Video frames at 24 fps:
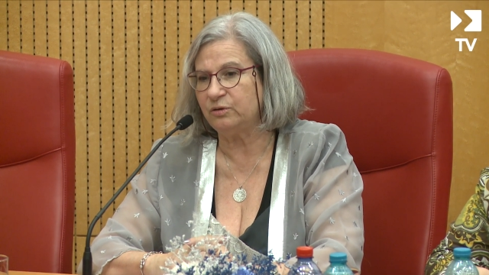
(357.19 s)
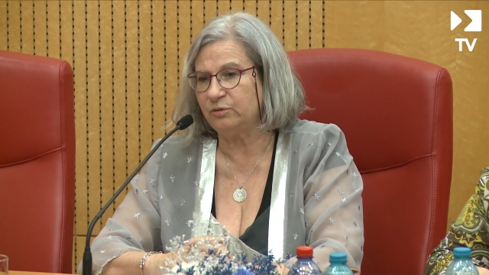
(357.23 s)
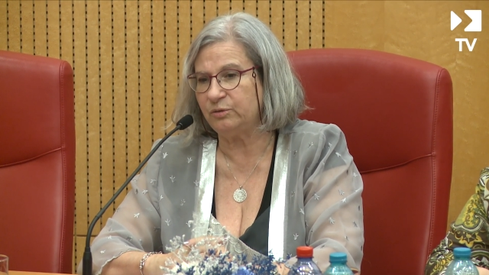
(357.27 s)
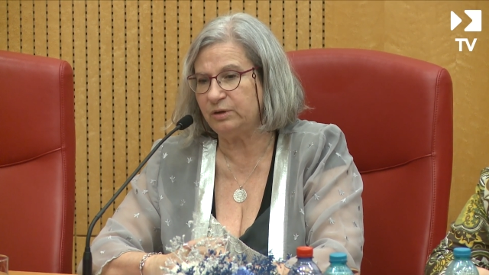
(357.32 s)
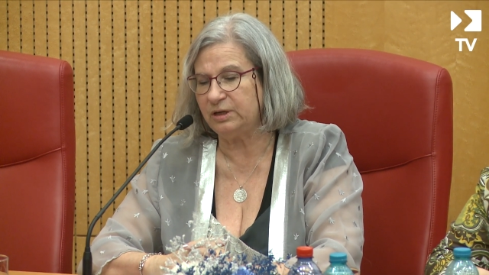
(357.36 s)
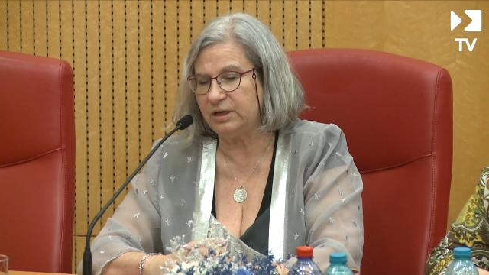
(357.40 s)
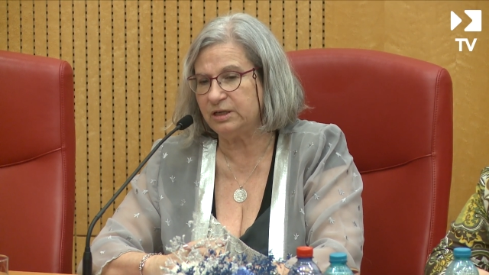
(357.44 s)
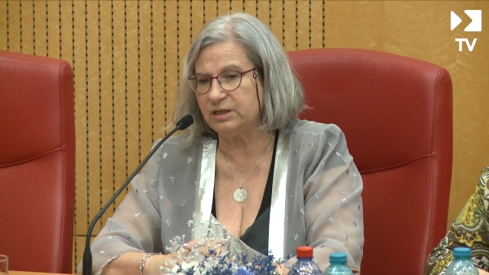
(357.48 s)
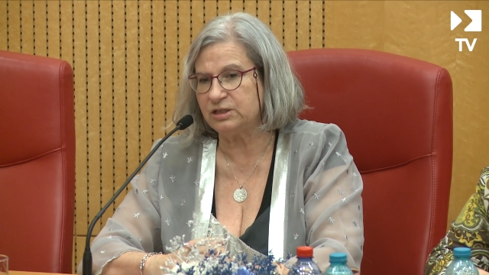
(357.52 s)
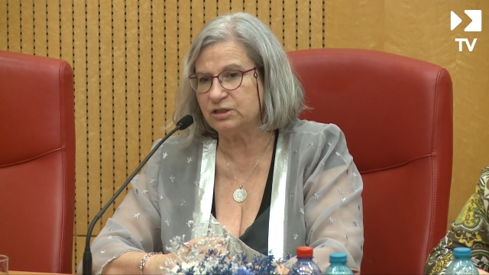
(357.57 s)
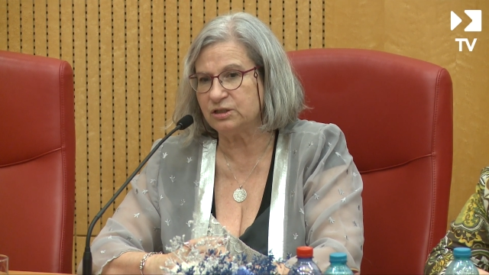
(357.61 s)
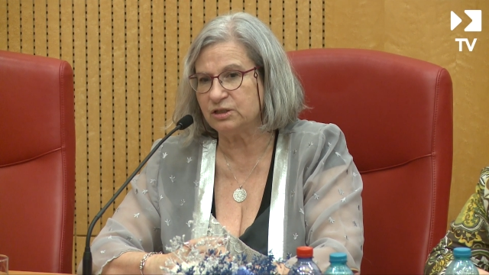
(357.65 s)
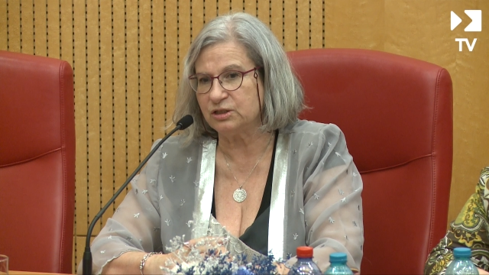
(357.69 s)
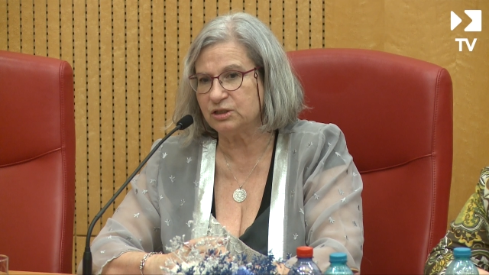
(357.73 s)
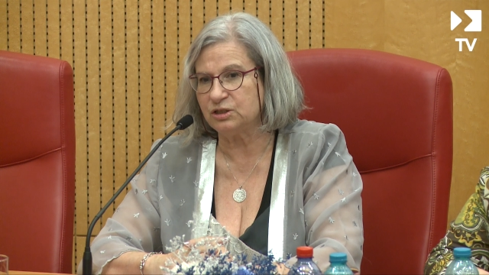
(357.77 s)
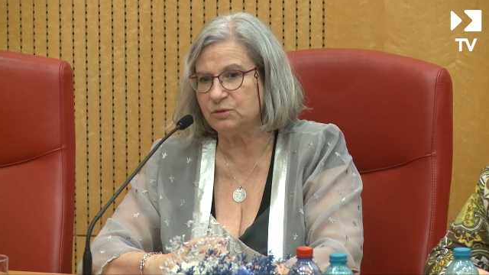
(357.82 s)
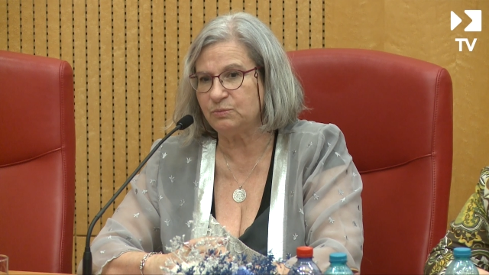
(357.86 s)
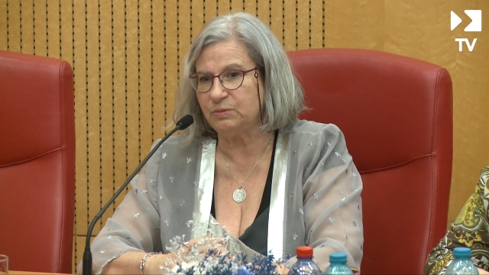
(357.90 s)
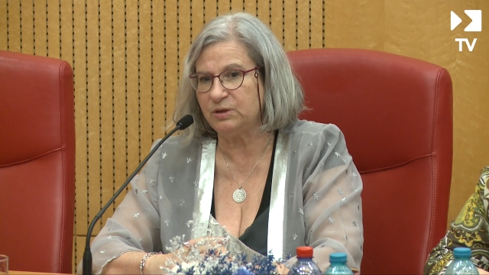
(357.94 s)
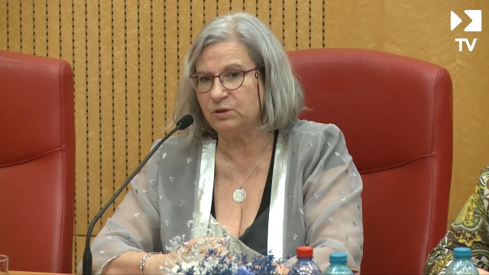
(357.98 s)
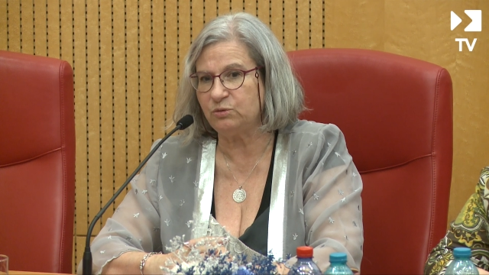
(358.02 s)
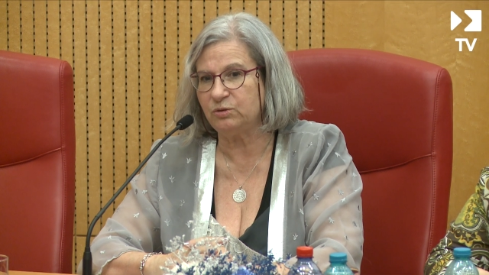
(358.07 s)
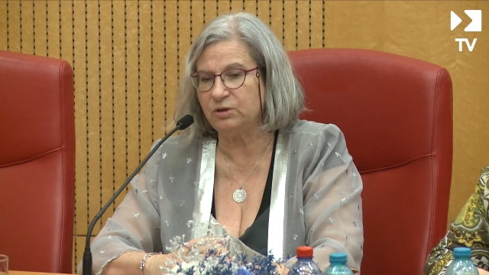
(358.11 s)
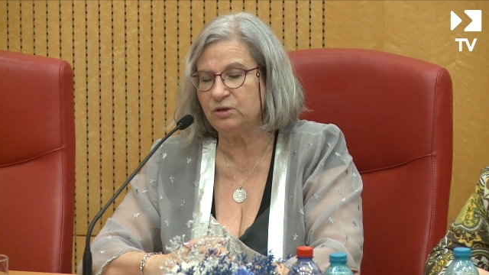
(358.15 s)
relations
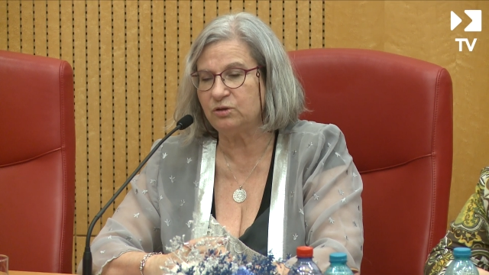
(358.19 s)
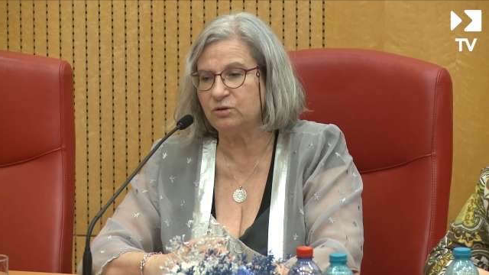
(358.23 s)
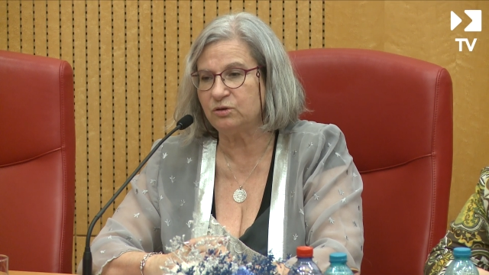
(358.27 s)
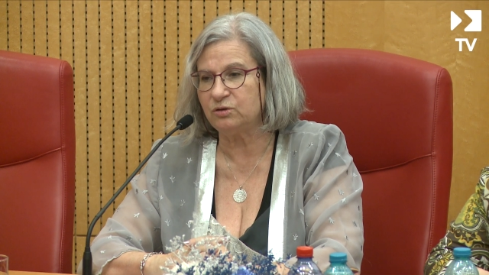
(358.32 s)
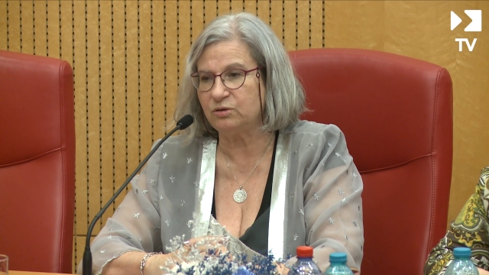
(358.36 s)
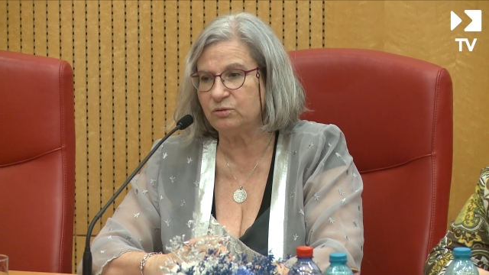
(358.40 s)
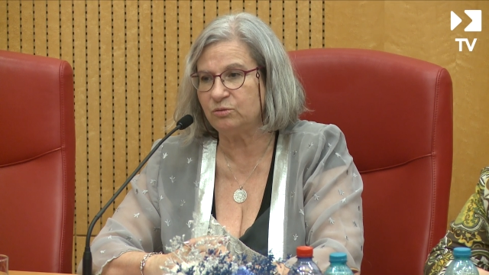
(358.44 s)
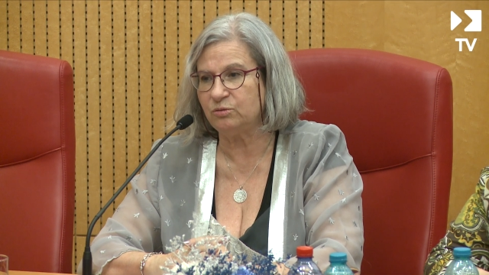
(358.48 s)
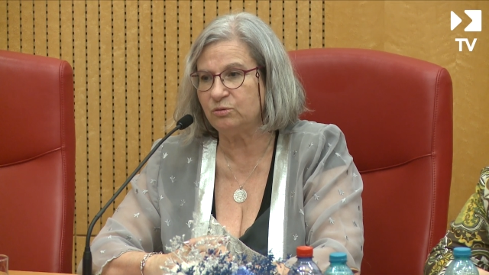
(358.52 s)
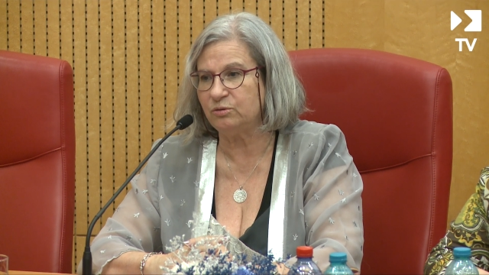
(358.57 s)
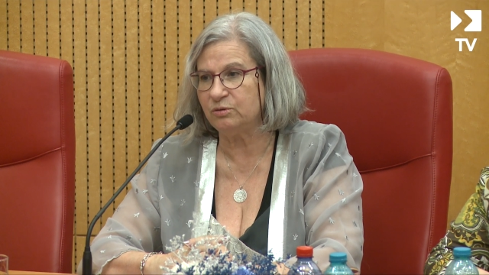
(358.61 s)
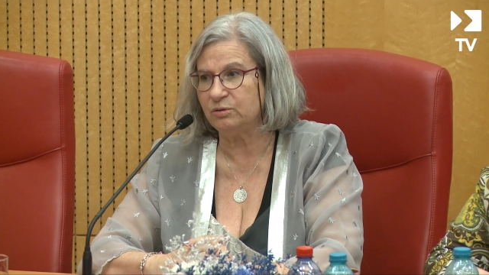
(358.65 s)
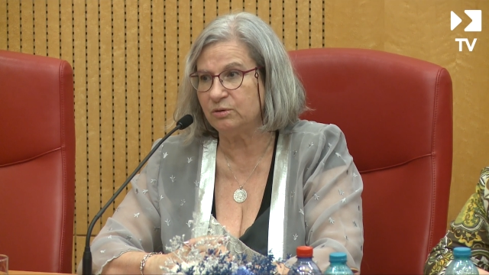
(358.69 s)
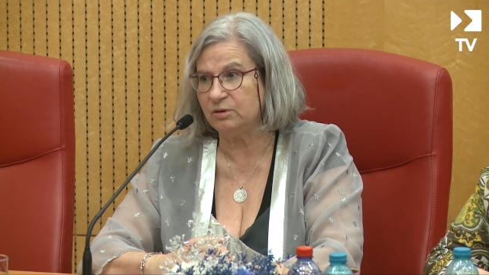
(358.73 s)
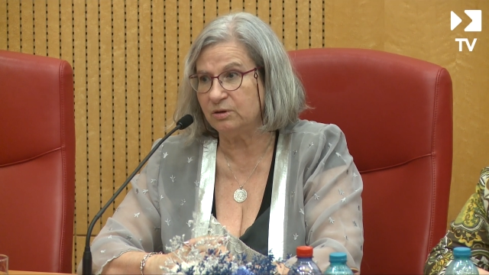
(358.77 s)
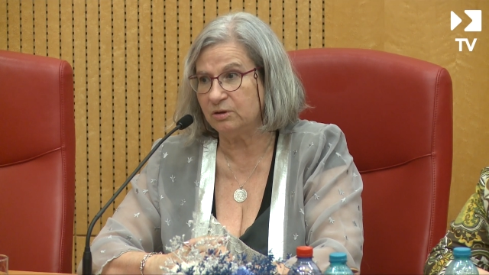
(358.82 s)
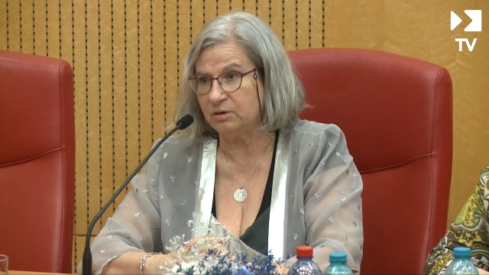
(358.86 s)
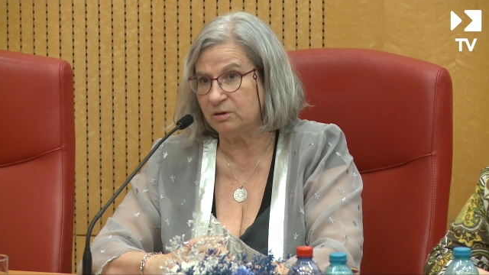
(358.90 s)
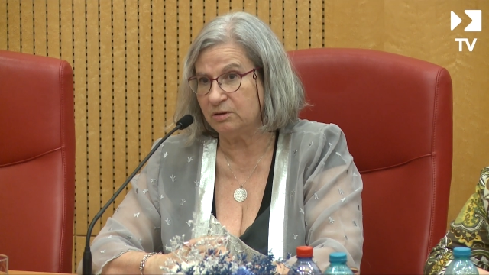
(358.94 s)
between the two